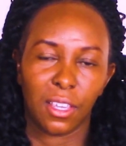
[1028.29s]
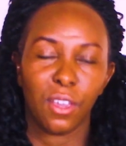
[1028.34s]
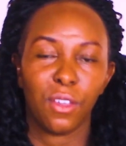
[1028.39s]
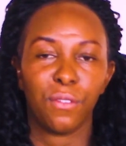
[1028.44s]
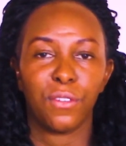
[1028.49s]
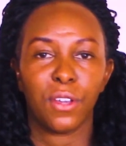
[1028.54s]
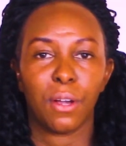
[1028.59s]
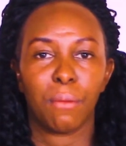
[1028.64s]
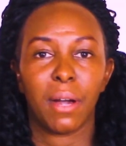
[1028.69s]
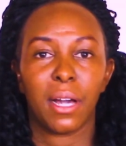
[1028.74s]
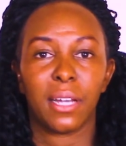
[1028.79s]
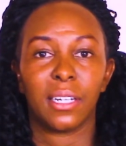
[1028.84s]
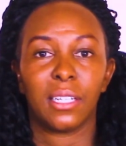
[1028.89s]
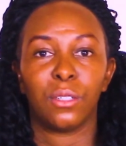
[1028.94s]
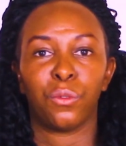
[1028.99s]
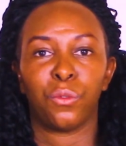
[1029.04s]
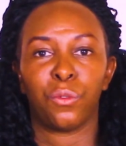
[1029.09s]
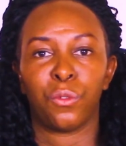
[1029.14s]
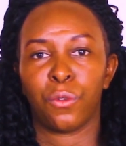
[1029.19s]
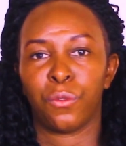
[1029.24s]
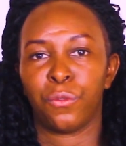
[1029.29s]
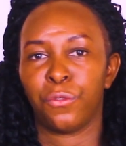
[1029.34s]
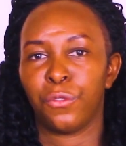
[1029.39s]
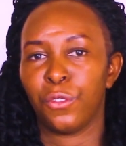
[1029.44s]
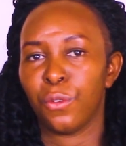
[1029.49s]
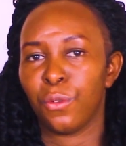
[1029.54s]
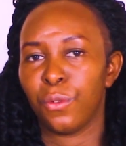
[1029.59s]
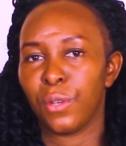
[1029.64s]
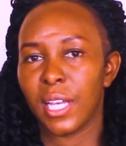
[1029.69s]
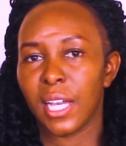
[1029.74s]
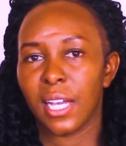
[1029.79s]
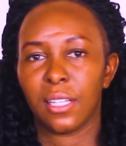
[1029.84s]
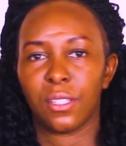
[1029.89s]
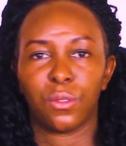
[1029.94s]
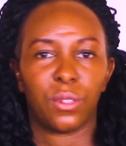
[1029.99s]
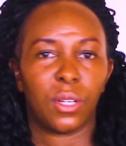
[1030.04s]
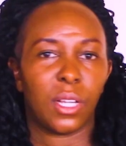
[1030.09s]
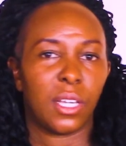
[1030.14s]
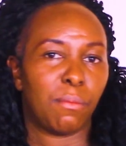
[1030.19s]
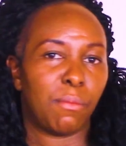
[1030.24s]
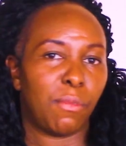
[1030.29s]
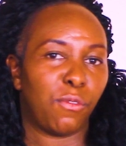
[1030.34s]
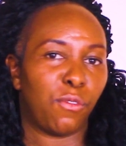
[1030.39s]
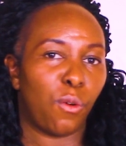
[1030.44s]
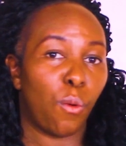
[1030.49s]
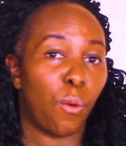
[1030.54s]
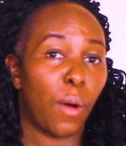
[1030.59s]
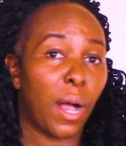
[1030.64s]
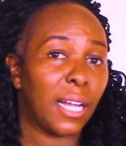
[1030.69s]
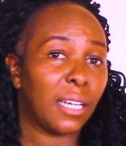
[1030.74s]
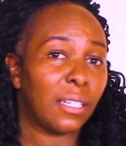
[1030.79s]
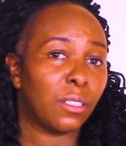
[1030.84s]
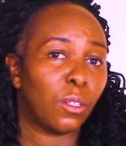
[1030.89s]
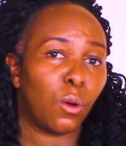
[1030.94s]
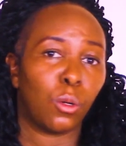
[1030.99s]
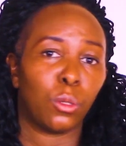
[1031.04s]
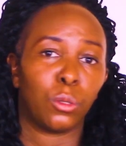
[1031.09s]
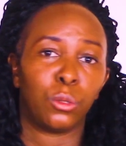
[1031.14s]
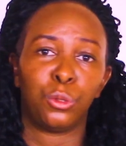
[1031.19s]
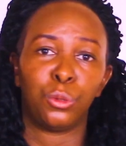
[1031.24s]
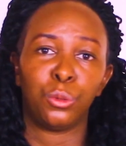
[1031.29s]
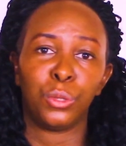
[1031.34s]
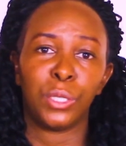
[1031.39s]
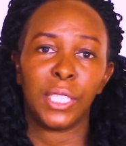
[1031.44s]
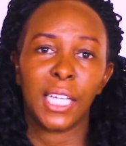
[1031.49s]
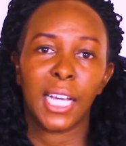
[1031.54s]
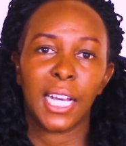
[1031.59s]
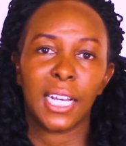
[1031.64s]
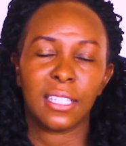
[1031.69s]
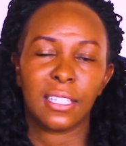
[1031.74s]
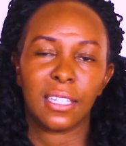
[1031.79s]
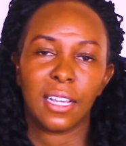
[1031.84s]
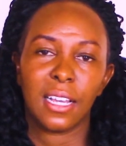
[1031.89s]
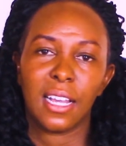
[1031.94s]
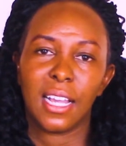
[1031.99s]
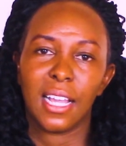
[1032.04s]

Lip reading: If you're married for a few years, maybe for 1 or 2 years,